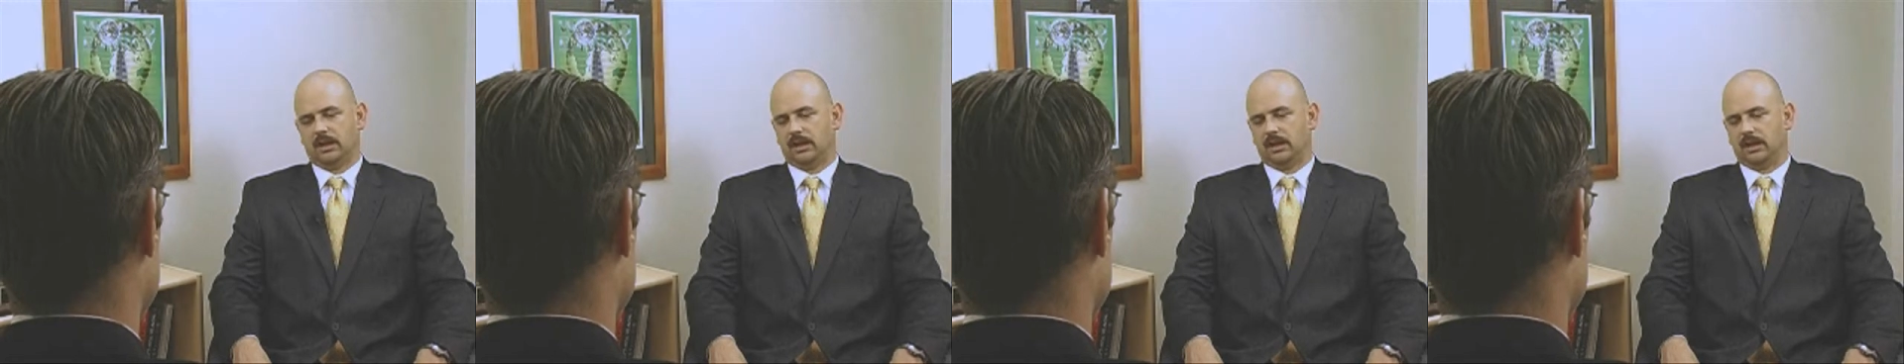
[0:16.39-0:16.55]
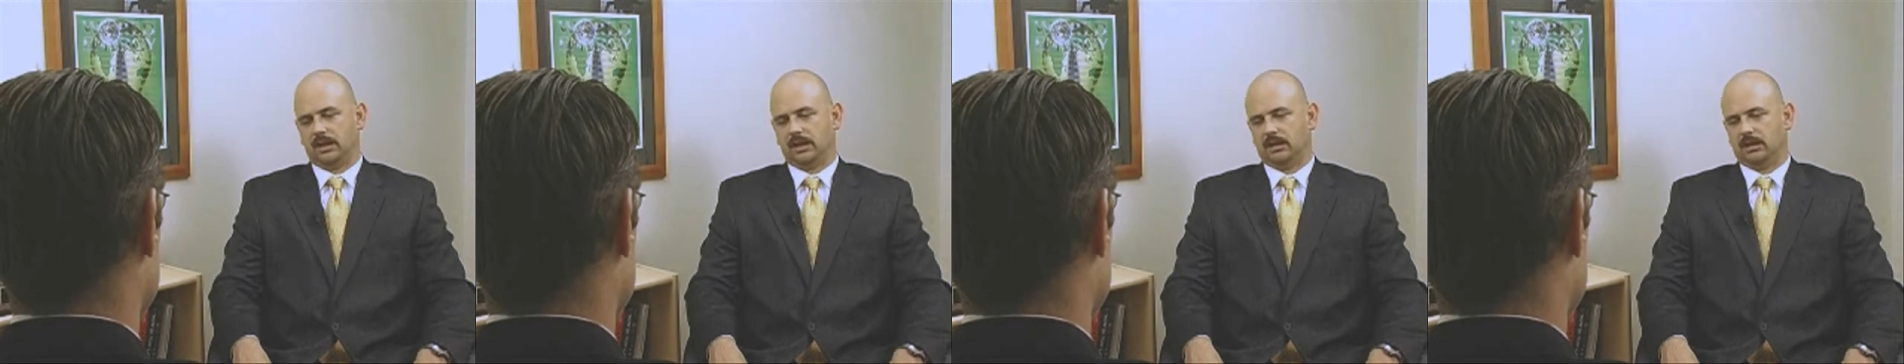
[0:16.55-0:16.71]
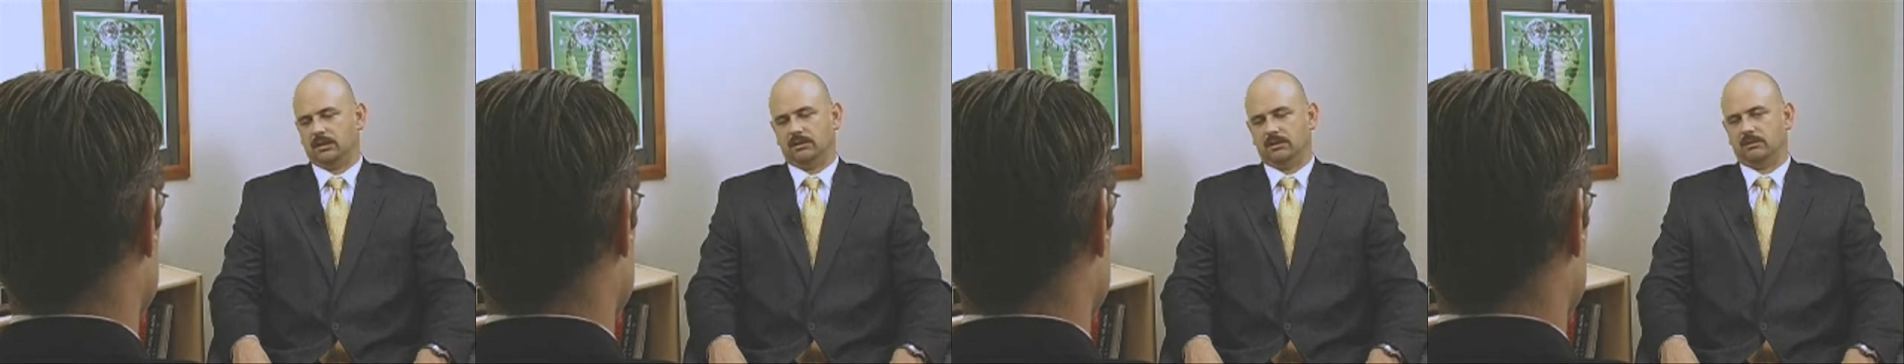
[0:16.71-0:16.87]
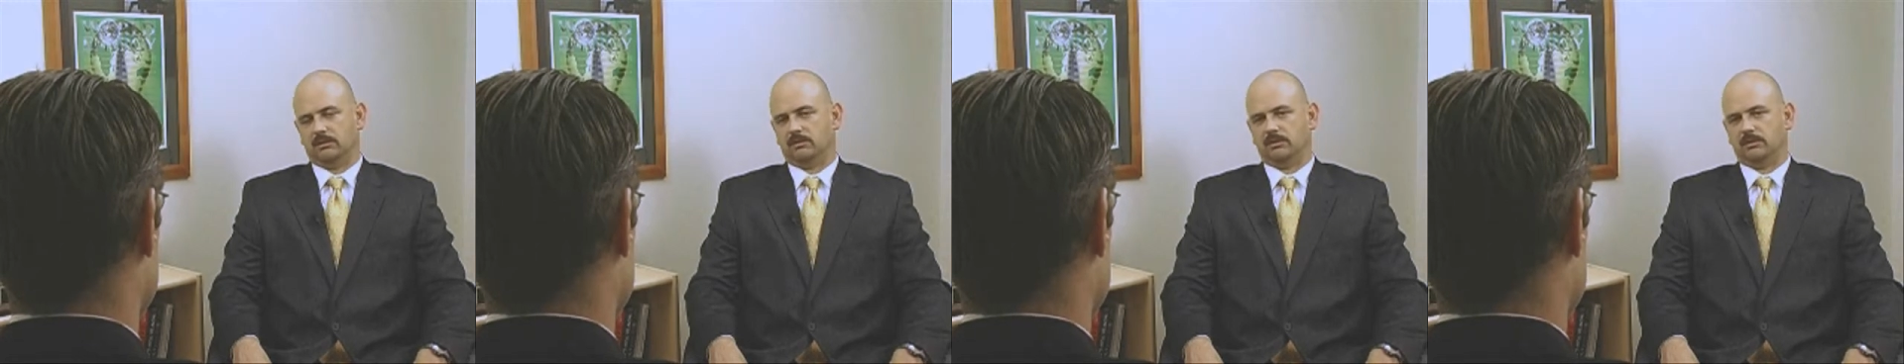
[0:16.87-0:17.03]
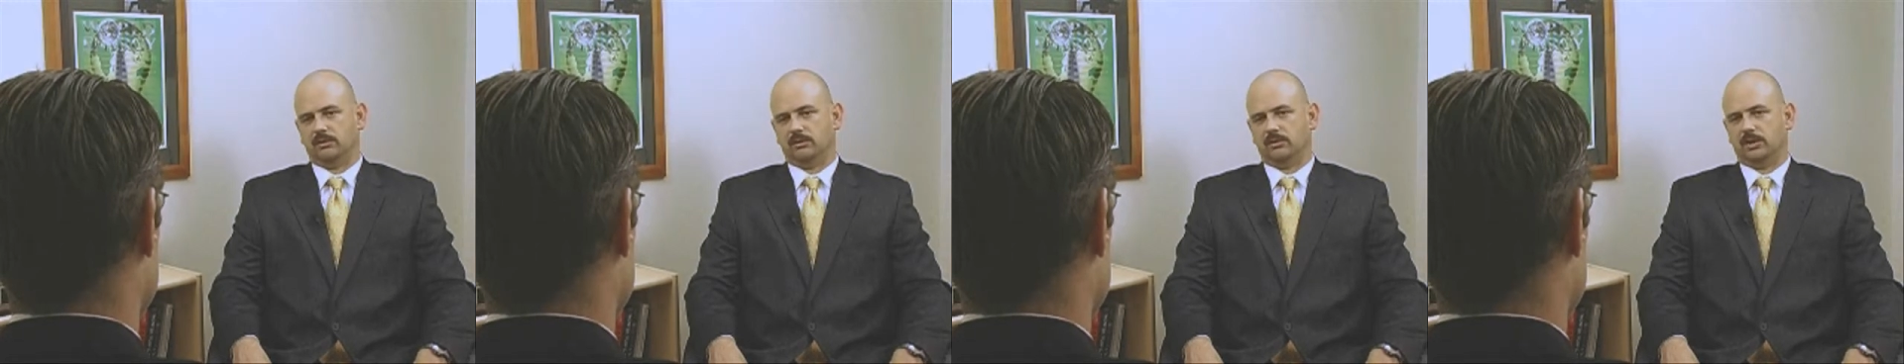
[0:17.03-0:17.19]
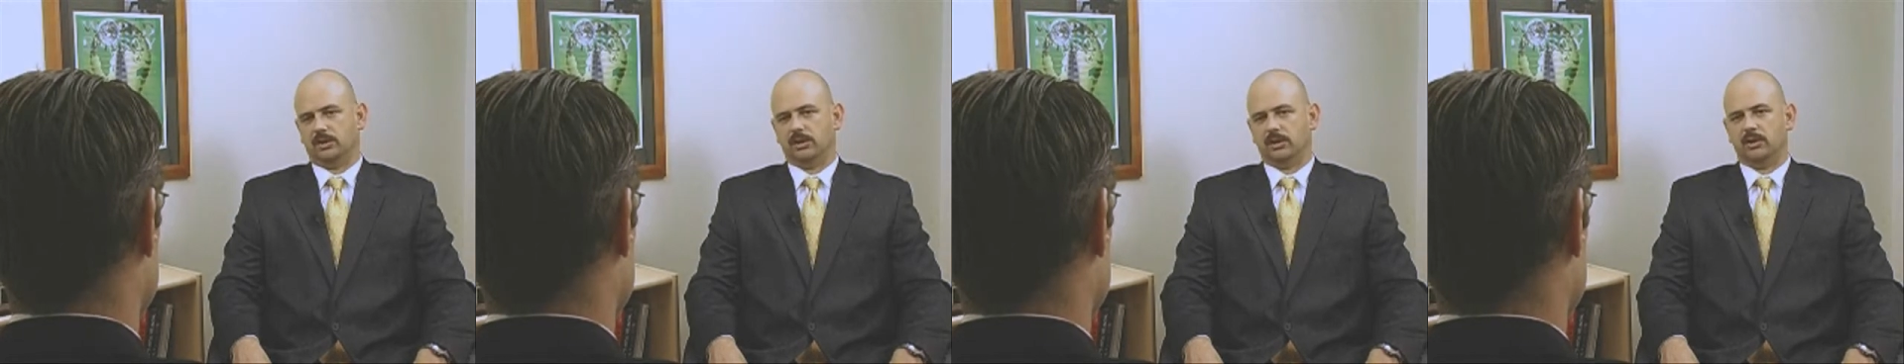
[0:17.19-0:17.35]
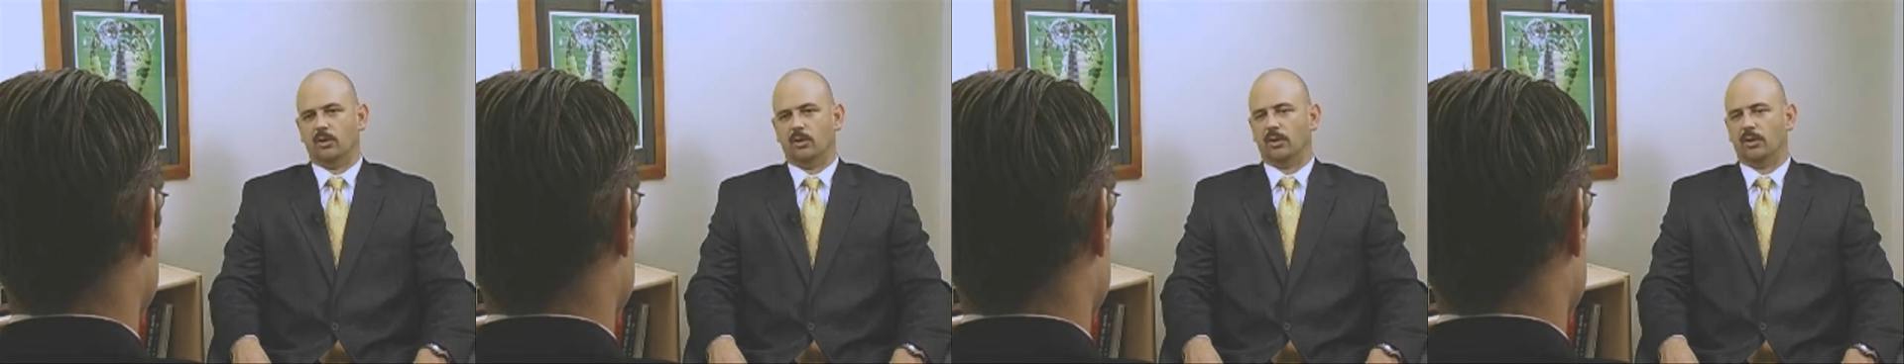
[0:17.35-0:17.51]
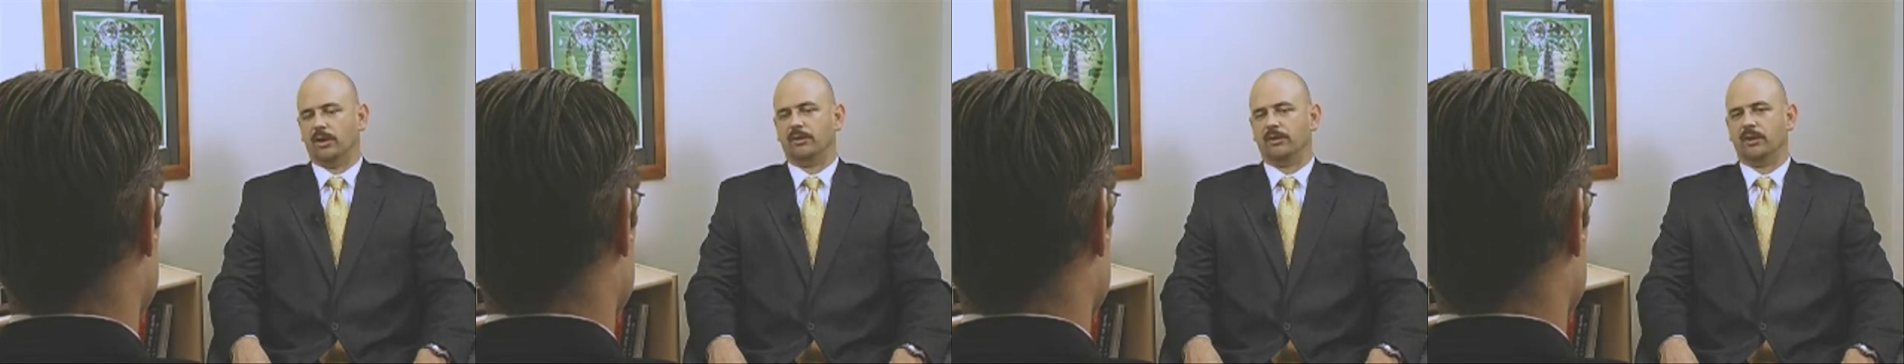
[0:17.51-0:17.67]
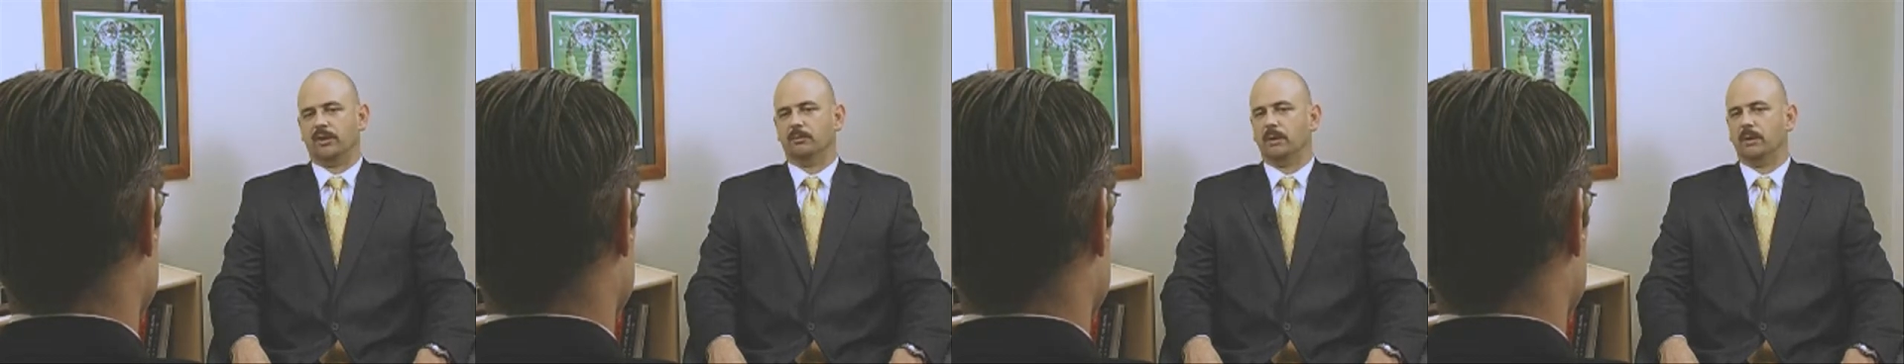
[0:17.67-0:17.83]
and didn't know
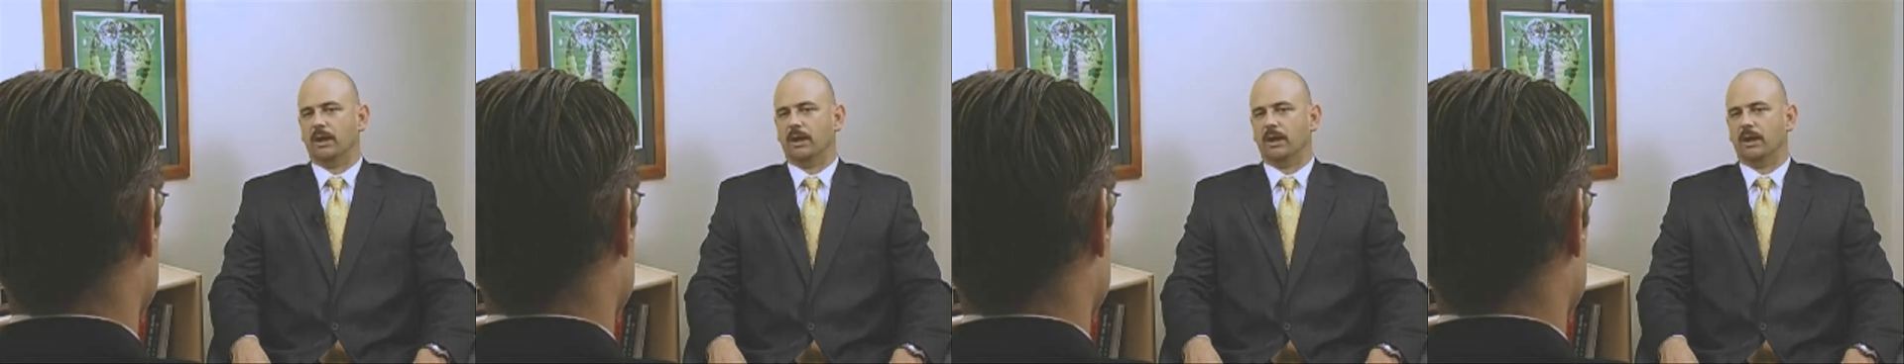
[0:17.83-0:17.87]
anything